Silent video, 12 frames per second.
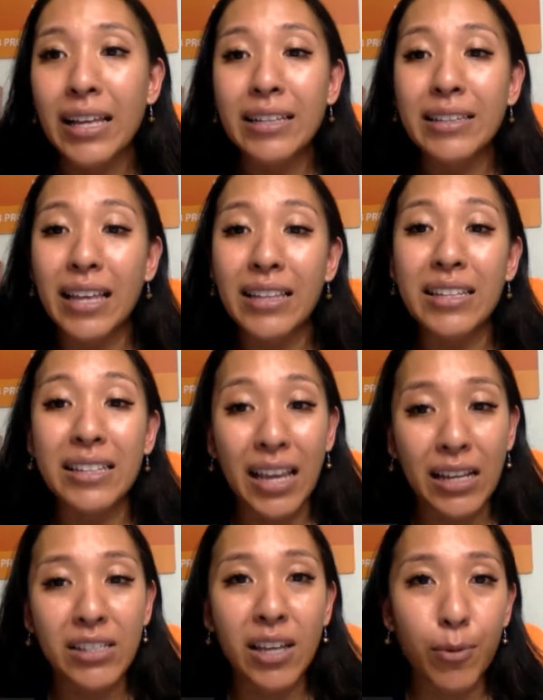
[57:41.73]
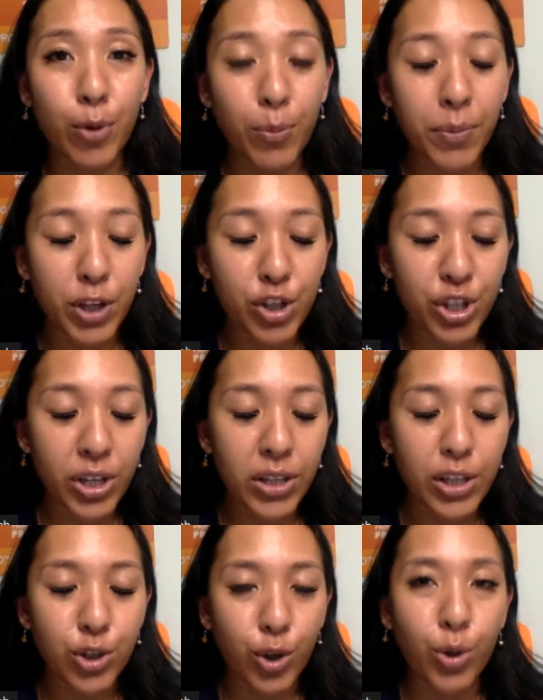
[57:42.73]
Then the next time you binge it,
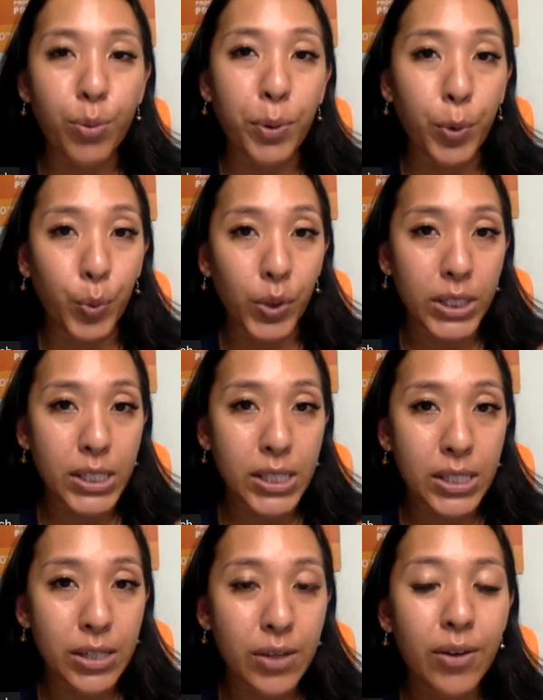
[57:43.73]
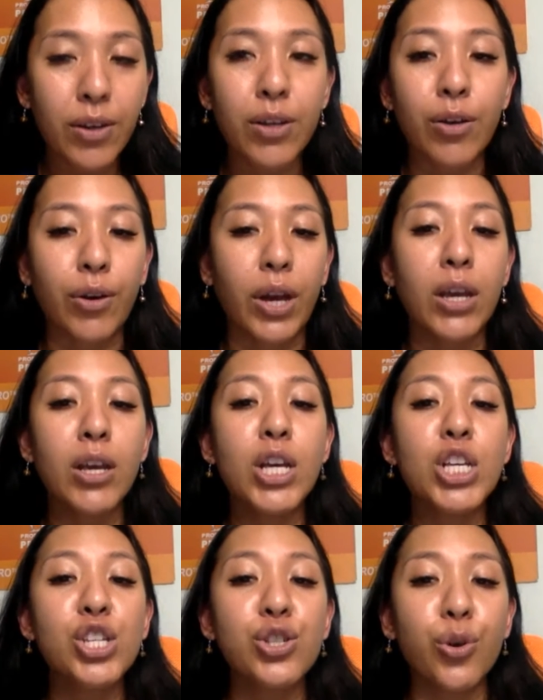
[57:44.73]
it's going to be worse. Okay,
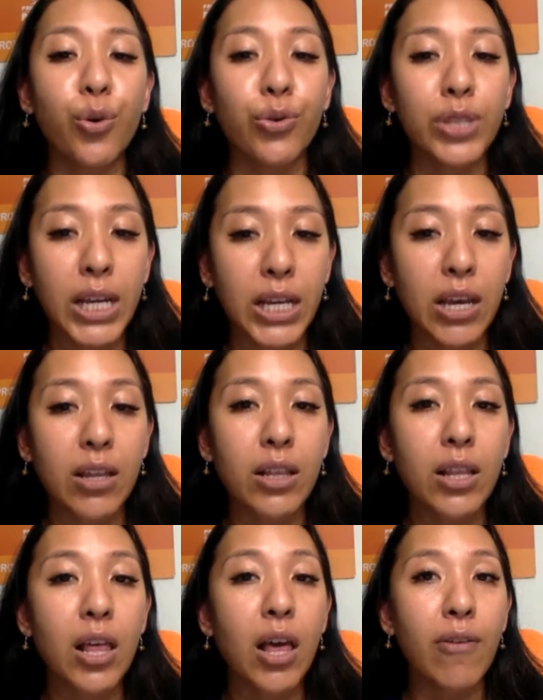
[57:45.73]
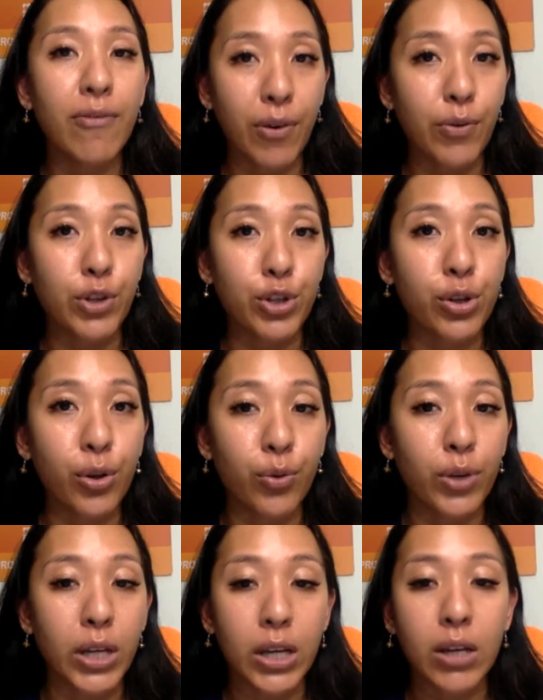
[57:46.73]
so take it very
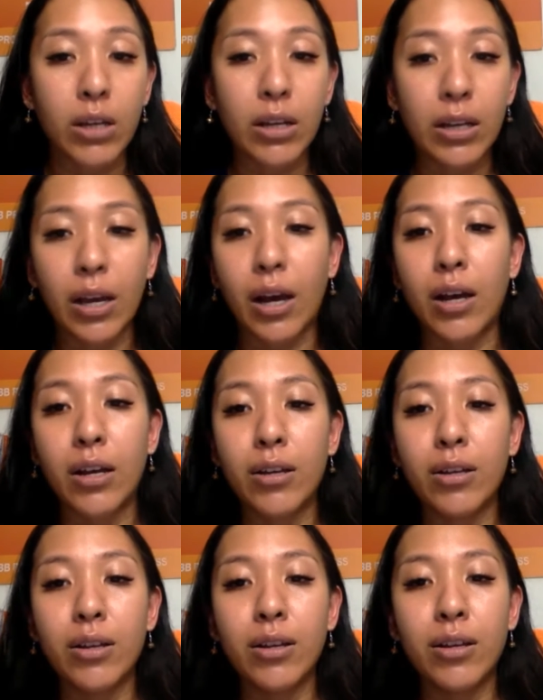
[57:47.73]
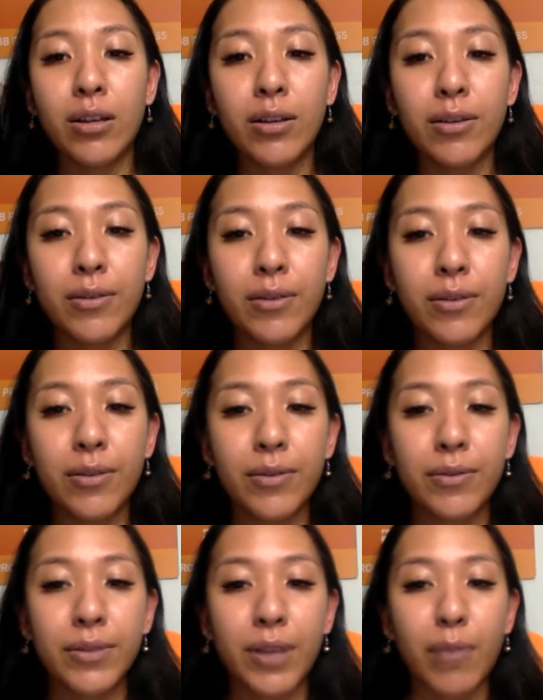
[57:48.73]
slowly. Yeah,
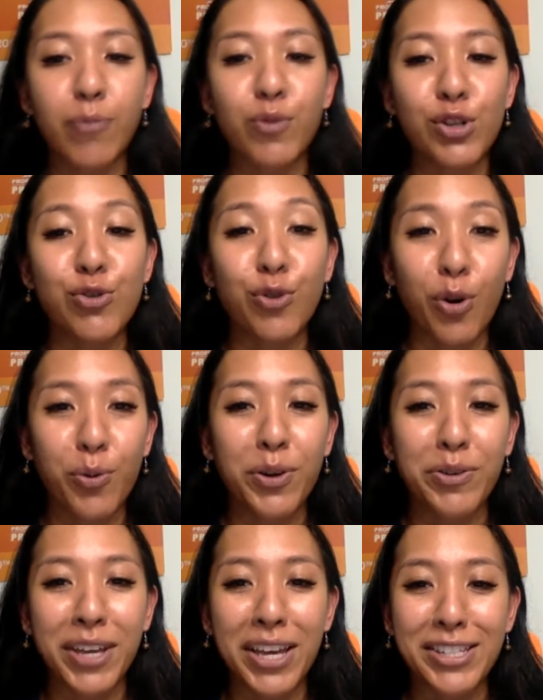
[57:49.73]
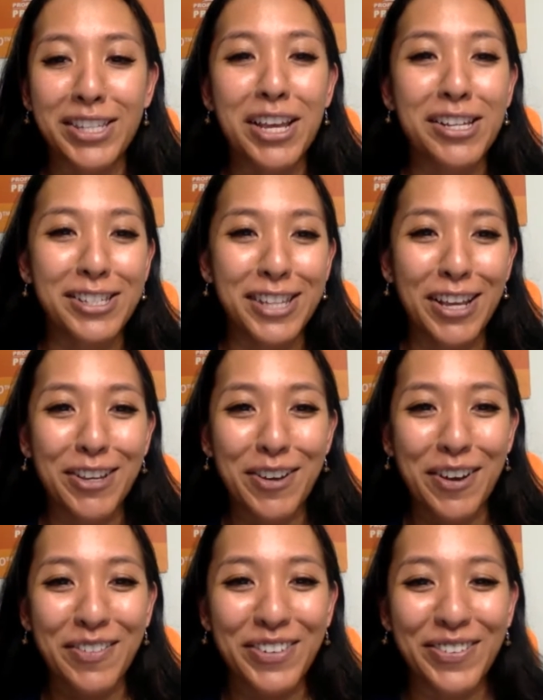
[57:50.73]
yeah. Withdrawal. Yes, yes. Thank you,
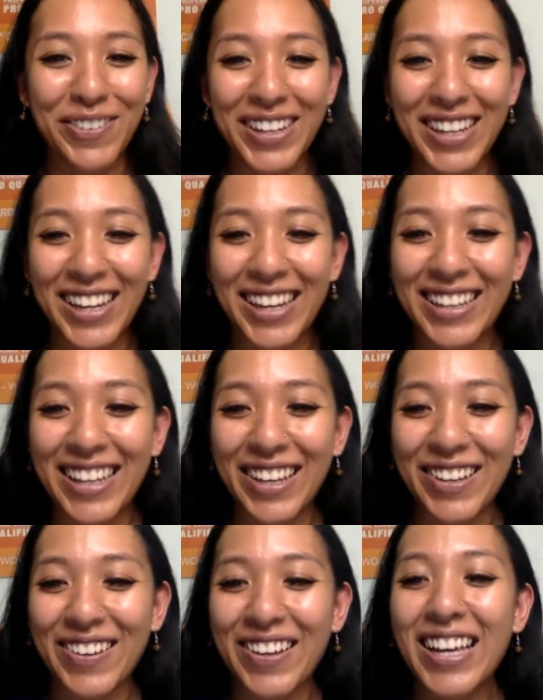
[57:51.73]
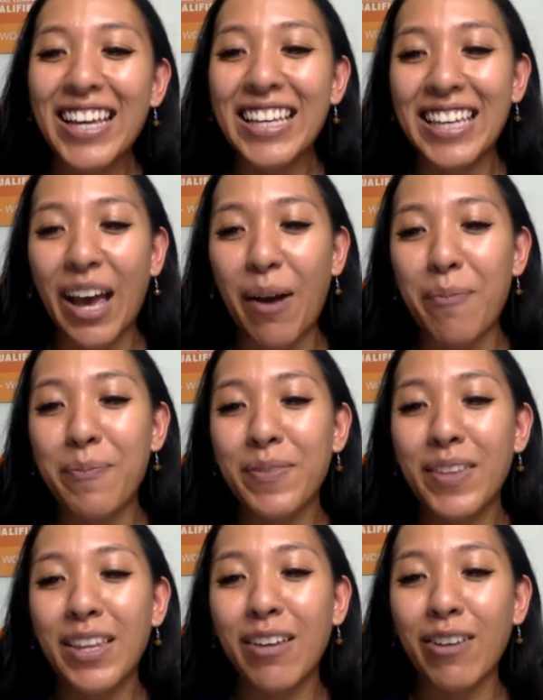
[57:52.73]
everybody. Thank you. Yeah.
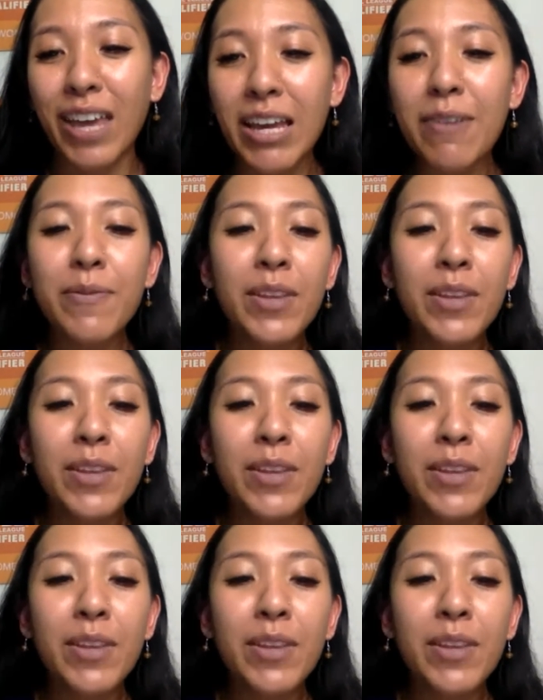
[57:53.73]
Okay.